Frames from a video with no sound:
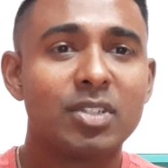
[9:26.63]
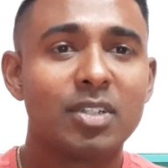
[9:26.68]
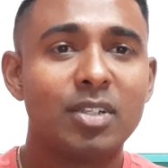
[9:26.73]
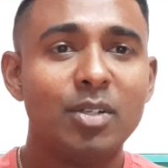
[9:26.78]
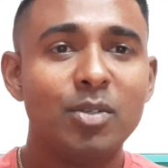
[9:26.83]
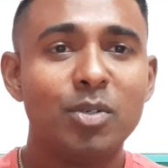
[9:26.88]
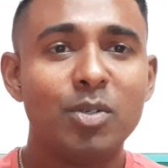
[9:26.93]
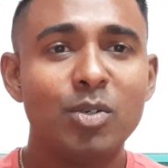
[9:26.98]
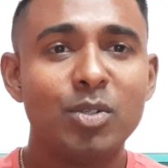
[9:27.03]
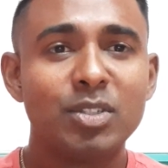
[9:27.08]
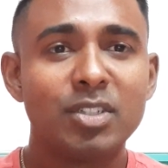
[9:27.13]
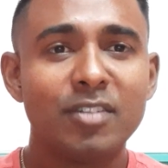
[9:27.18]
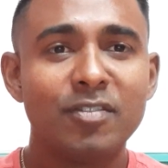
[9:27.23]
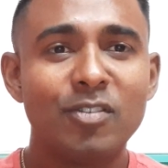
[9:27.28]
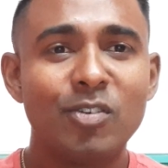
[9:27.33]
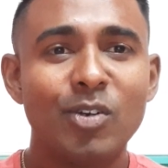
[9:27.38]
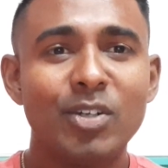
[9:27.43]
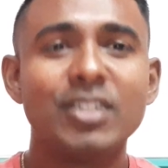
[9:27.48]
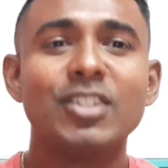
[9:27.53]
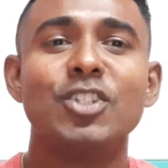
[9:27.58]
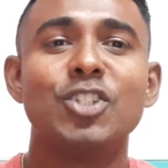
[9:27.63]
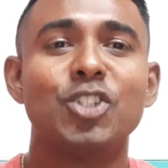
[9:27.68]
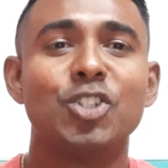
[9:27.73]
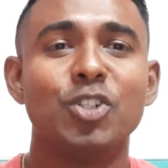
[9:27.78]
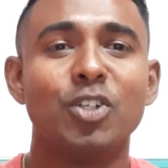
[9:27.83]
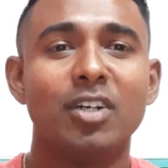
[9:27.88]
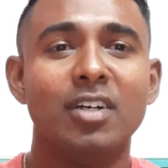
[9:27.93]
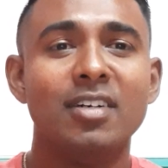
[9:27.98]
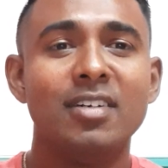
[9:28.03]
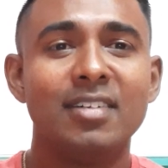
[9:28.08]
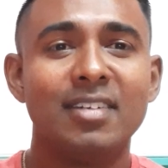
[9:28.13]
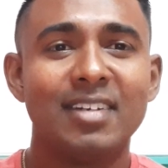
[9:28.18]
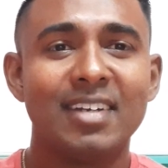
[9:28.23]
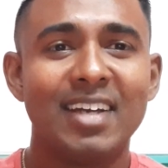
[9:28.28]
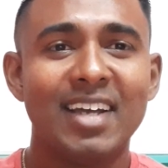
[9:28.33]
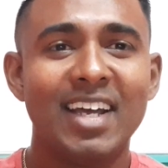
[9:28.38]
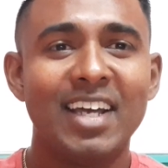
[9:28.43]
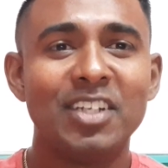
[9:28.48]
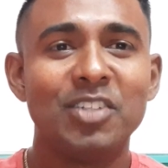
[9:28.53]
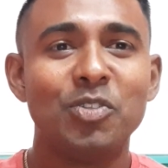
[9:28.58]
Glucose, of course, is sugar,
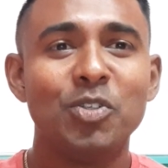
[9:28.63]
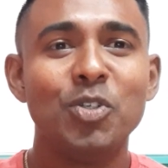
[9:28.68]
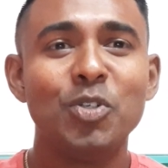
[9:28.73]
and